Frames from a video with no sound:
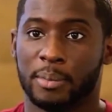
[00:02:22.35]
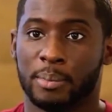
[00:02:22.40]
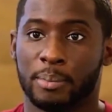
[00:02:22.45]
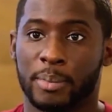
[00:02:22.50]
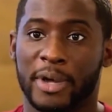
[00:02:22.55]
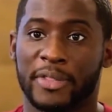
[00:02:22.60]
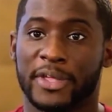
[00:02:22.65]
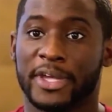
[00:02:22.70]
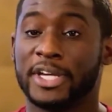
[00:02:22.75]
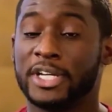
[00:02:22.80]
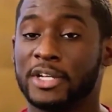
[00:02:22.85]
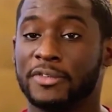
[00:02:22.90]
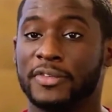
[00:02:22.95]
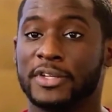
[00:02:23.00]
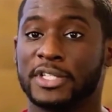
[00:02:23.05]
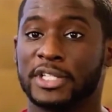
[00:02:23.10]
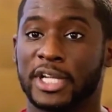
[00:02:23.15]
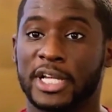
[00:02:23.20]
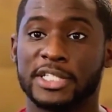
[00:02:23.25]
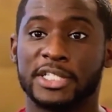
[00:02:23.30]
By the end of
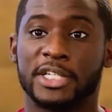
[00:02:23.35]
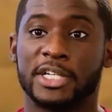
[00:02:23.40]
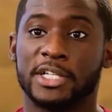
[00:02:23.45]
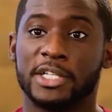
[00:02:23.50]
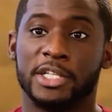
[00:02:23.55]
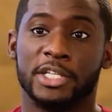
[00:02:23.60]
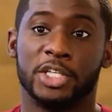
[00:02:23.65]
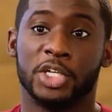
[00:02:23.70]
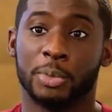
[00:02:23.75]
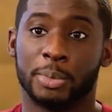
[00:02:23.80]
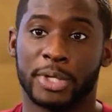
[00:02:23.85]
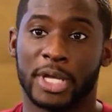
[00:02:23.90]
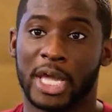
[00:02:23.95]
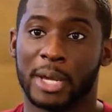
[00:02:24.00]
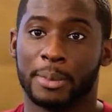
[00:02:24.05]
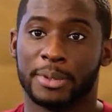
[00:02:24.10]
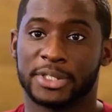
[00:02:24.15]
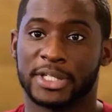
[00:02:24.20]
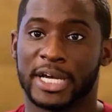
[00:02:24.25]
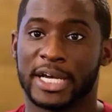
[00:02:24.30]
this lesson, you'll be
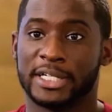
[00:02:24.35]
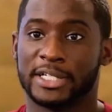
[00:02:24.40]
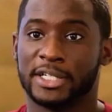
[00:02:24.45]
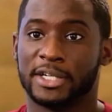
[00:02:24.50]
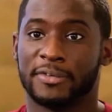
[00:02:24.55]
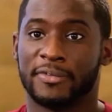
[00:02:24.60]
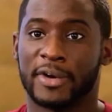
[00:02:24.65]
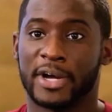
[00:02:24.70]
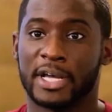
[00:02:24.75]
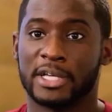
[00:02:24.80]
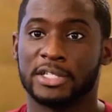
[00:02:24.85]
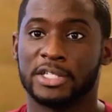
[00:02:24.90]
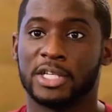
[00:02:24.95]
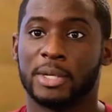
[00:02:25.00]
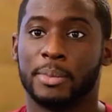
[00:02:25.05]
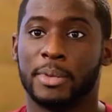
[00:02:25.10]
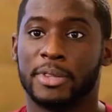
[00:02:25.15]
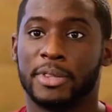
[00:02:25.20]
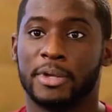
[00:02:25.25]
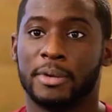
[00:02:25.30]
able to identify
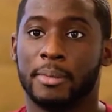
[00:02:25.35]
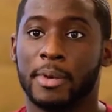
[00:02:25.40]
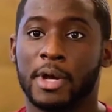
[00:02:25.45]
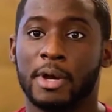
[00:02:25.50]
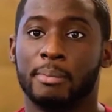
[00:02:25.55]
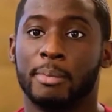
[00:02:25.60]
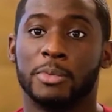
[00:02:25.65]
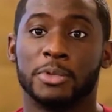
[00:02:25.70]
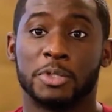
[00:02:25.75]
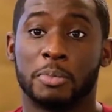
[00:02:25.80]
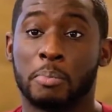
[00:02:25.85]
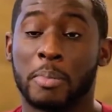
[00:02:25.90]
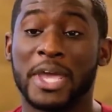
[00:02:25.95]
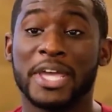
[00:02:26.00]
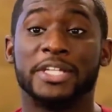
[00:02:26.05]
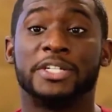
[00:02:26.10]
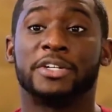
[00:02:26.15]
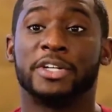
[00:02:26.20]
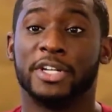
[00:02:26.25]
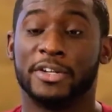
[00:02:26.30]
some of the most
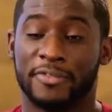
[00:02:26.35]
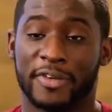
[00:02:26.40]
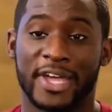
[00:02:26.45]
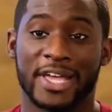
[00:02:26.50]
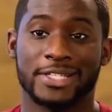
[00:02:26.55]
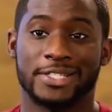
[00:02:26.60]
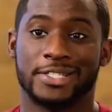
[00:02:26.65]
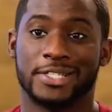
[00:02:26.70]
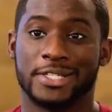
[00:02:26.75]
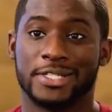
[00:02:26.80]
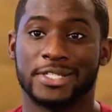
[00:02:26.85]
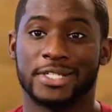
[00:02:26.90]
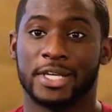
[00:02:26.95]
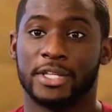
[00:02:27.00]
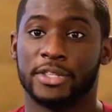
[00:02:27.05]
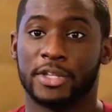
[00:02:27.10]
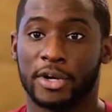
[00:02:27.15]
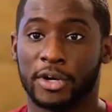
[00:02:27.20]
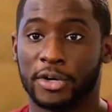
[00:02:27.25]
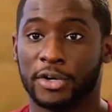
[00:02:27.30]
major advances in
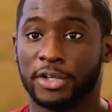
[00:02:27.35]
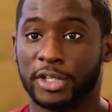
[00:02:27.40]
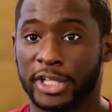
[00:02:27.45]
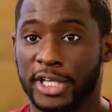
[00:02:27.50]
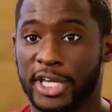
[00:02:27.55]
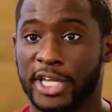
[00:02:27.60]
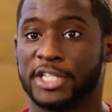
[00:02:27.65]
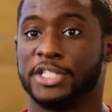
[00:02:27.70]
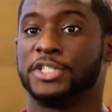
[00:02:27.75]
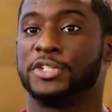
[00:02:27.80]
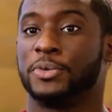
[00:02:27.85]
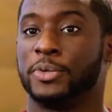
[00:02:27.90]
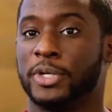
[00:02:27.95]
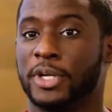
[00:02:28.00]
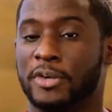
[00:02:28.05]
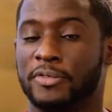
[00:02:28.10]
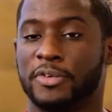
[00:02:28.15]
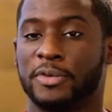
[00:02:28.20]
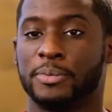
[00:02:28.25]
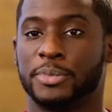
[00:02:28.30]
the early history
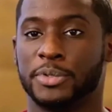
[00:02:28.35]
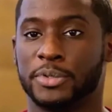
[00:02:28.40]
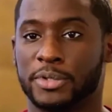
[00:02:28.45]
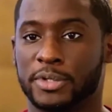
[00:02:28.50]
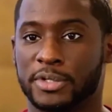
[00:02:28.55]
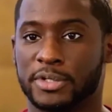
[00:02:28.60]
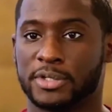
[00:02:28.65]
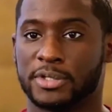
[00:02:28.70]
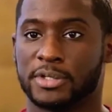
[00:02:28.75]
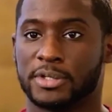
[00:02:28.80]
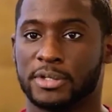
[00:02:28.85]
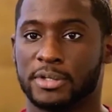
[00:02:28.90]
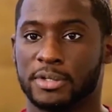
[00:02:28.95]
of computers.